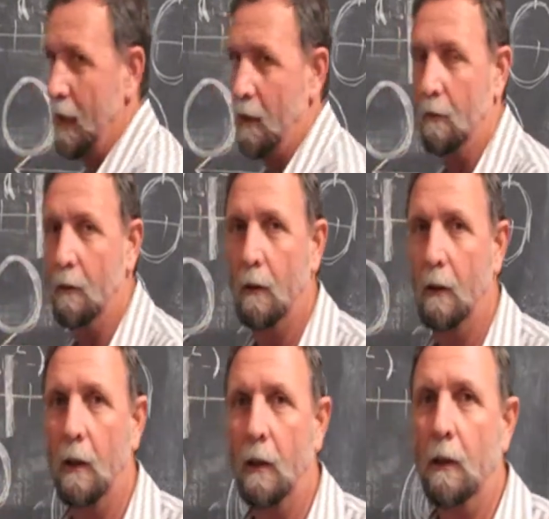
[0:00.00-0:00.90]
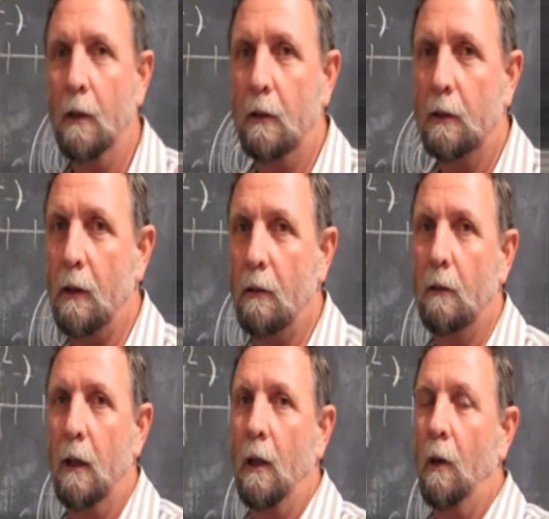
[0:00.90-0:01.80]
down.
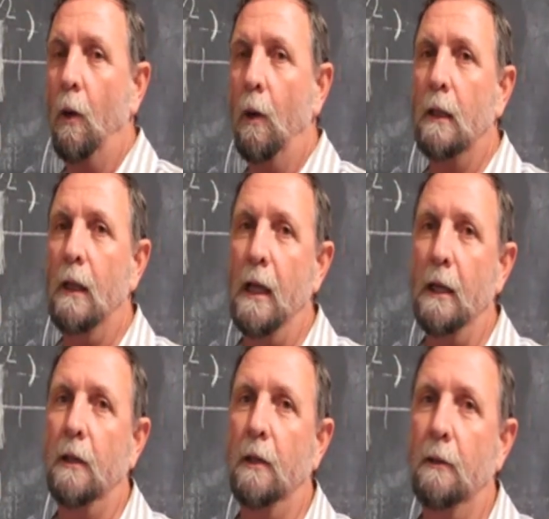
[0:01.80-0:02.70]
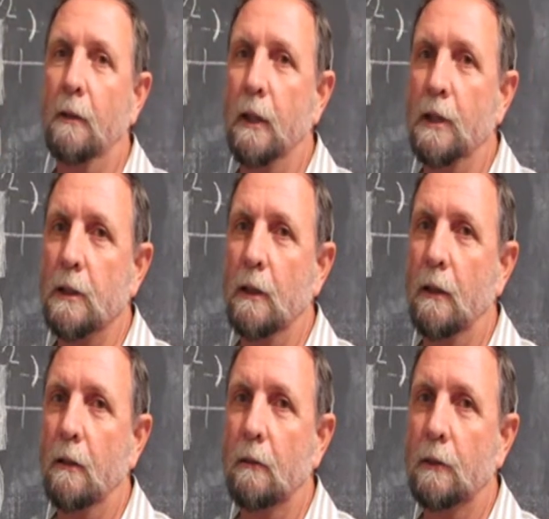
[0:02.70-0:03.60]
So all the lessons you teach
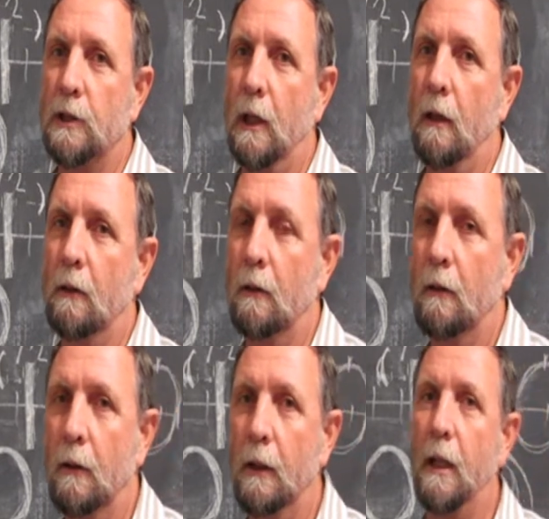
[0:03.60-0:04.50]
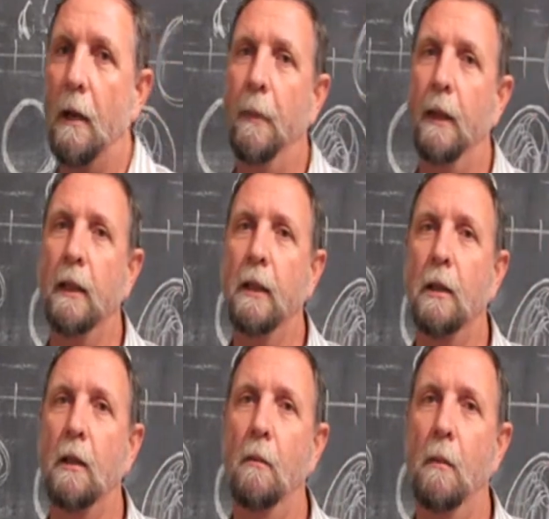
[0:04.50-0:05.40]
a child is happening in
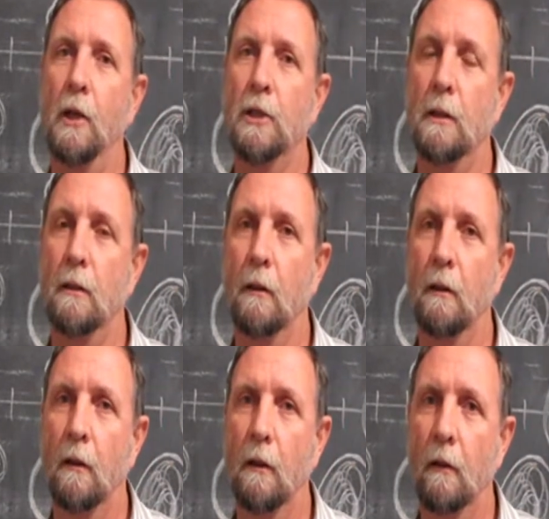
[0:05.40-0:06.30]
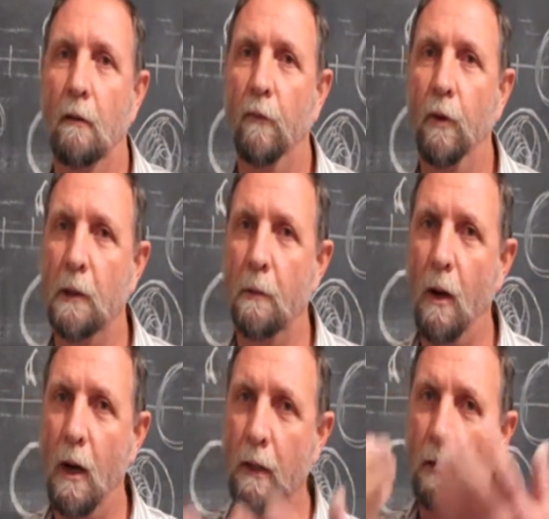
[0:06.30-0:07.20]
slow motion for his
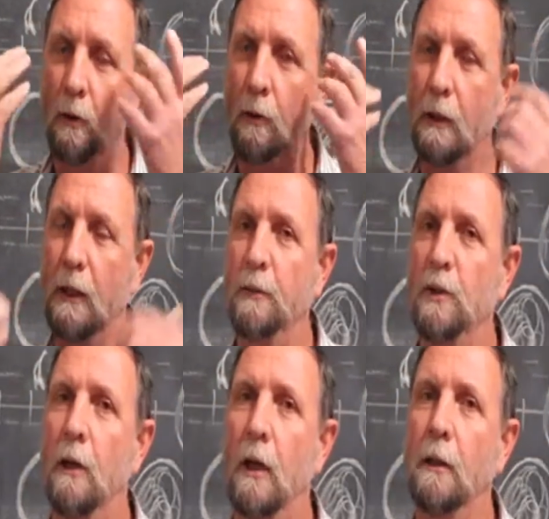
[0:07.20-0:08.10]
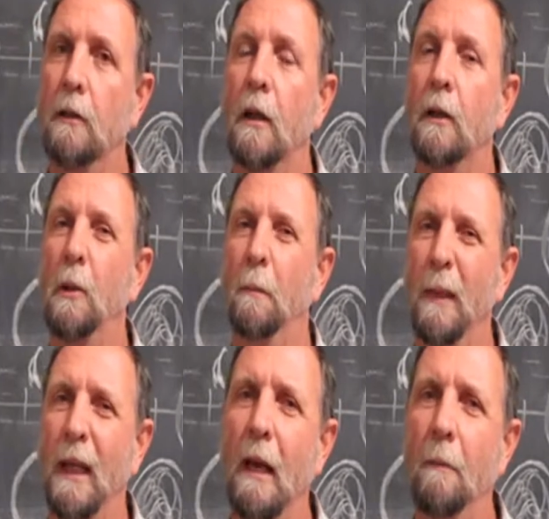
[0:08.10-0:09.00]
mind to conceptualize it, to
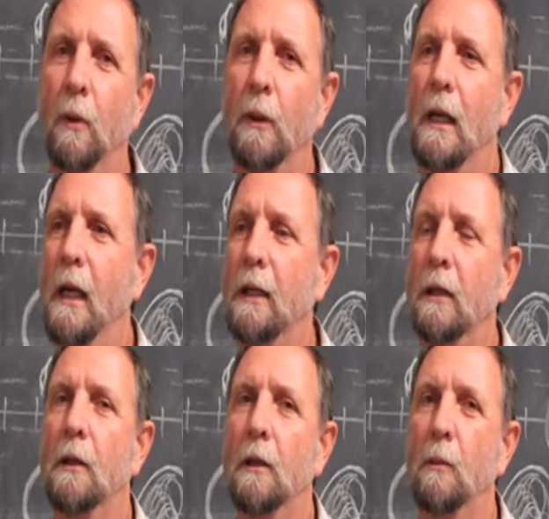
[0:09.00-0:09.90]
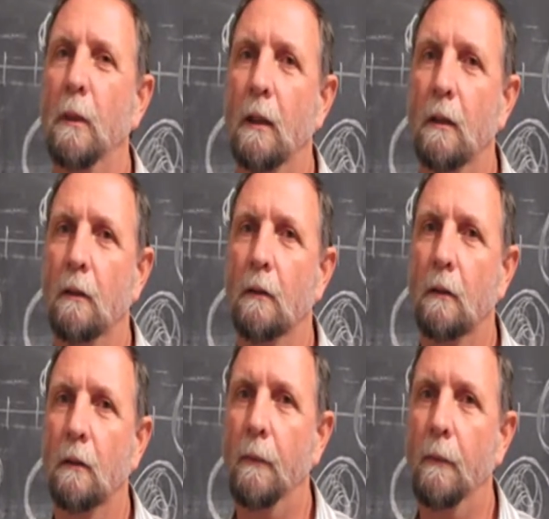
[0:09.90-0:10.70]
pick up on the lessons to be learned.